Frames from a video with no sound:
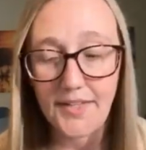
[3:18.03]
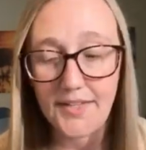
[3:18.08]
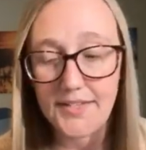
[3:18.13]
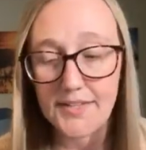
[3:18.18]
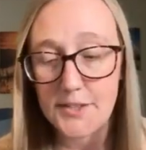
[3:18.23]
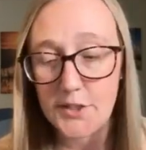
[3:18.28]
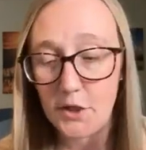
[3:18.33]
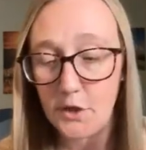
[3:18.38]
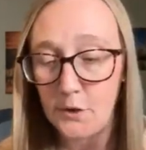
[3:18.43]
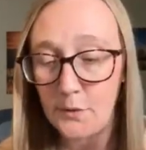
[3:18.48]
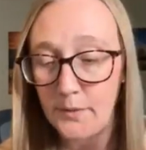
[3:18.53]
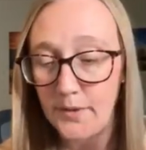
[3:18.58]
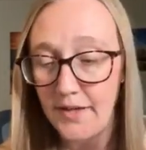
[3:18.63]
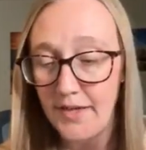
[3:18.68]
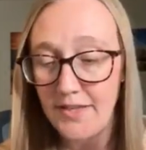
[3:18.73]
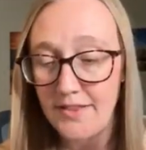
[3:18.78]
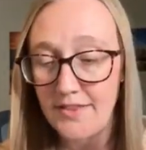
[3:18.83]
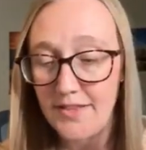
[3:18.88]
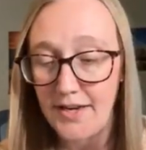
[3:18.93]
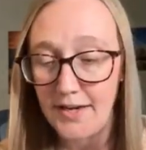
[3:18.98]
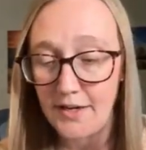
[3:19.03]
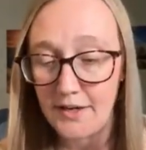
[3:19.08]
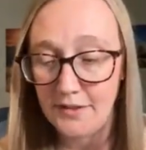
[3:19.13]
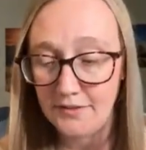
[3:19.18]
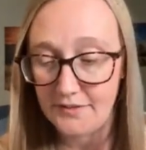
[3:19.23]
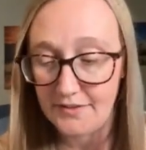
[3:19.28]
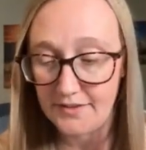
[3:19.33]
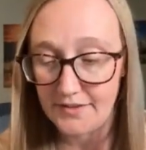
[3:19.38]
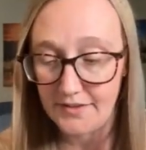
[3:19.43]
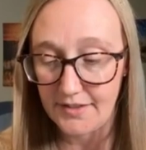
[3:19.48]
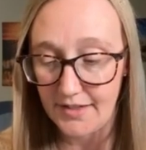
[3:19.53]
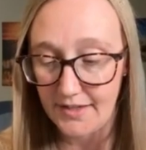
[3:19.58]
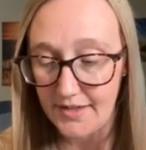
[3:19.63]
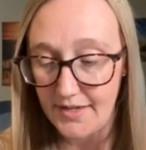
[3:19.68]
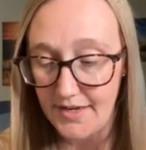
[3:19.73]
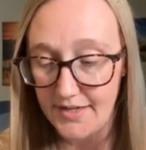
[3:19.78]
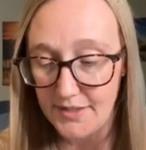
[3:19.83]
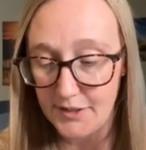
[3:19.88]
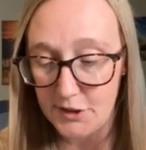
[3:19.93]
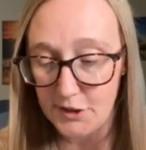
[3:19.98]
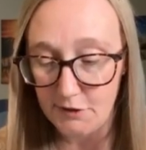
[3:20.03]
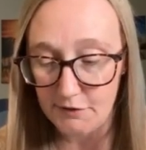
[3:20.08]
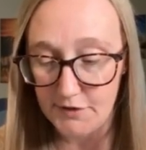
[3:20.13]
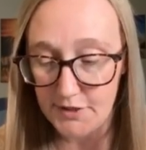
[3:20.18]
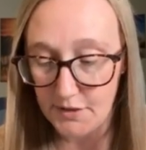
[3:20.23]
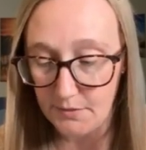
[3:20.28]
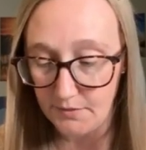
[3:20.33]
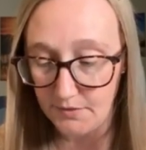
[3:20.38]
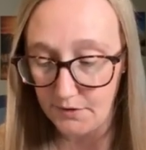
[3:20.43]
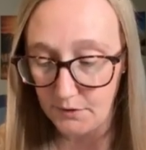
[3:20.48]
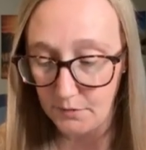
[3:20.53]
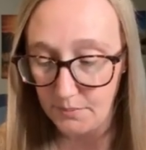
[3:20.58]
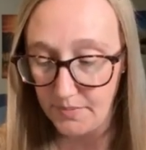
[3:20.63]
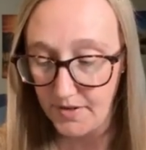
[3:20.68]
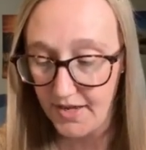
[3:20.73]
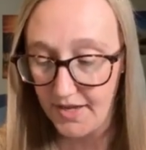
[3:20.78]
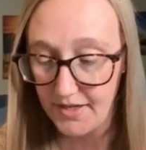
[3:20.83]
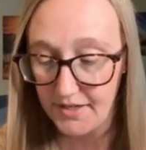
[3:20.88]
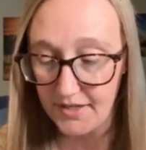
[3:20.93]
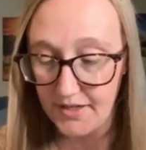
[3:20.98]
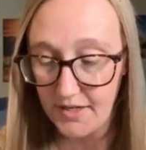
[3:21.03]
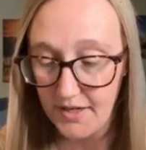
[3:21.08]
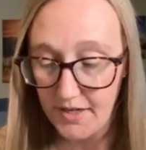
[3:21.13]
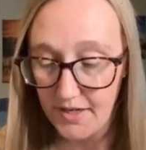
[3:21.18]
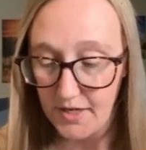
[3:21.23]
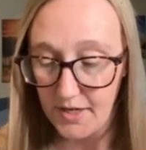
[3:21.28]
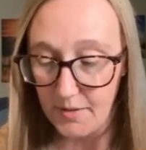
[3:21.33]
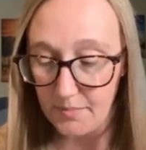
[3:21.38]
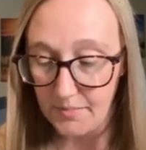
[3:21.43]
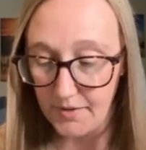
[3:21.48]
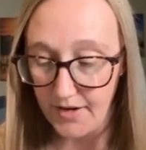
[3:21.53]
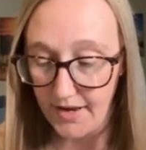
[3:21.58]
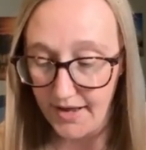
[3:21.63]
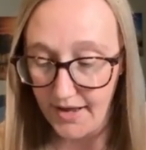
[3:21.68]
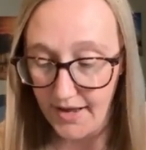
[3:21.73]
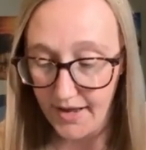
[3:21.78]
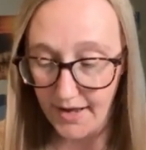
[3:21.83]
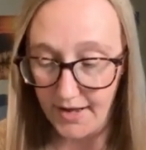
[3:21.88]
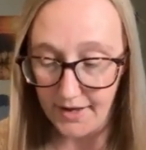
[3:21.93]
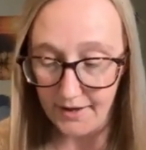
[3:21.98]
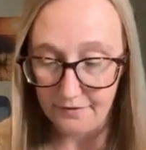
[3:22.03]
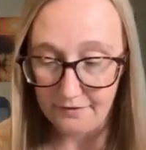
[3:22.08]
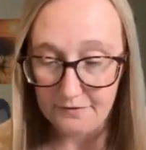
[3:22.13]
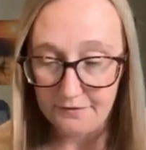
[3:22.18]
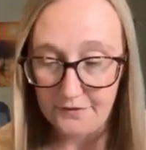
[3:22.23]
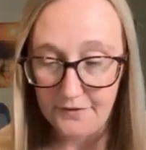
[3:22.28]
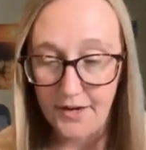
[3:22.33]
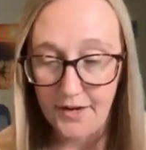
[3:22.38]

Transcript: So in there, I kind of showed you a little peek, but I have